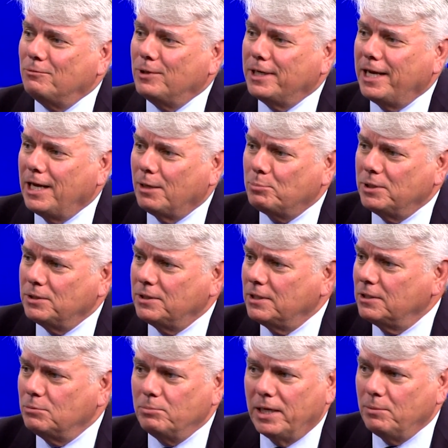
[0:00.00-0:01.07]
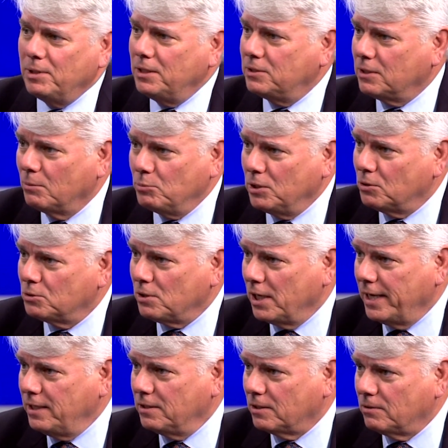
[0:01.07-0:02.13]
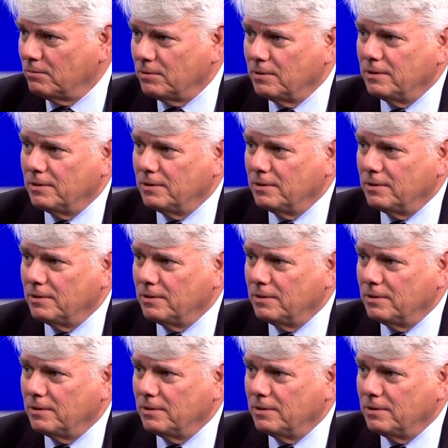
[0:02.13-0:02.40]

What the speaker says: what happens is maybe some years later,